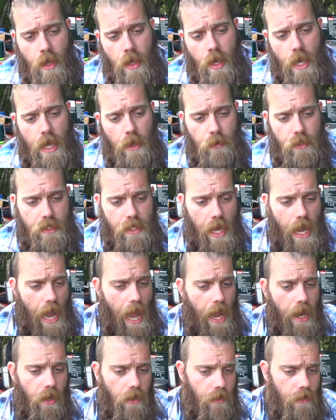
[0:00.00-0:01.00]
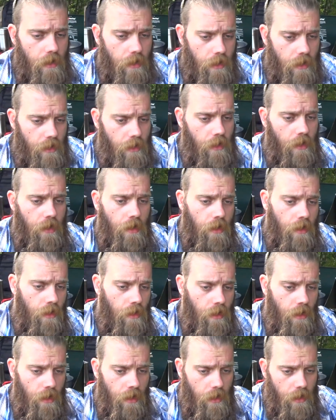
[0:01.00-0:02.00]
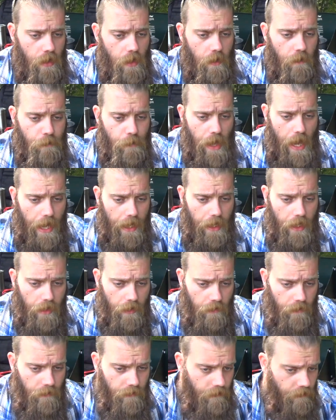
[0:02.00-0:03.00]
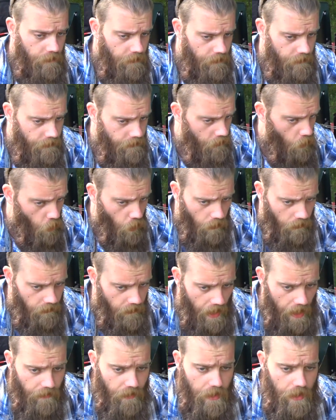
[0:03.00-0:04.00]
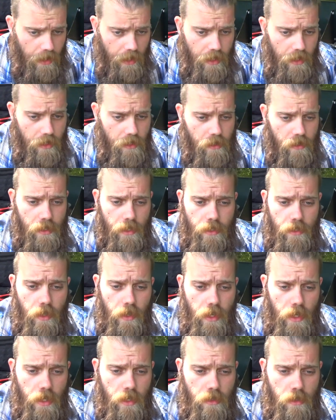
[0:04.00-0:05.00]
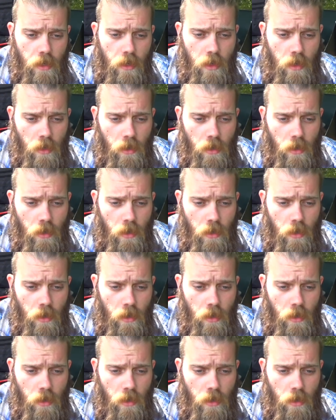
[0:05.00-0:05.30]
I was tired of packing 4 or 5 of these, 6 of these